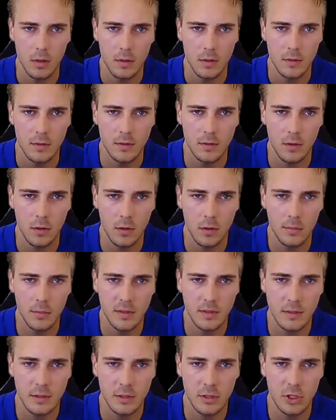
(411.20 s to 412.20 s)
So
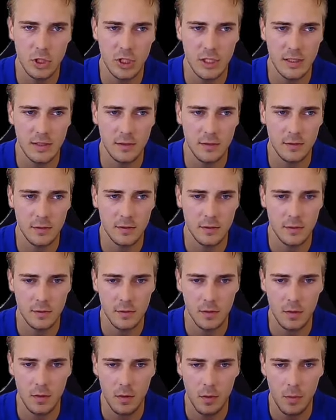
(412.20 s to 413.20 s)
Mr.
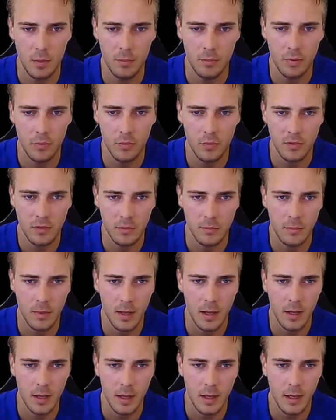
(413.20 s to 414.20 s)
Jesus bought
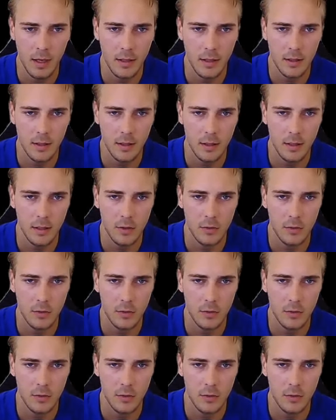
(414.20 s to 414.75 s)
my AK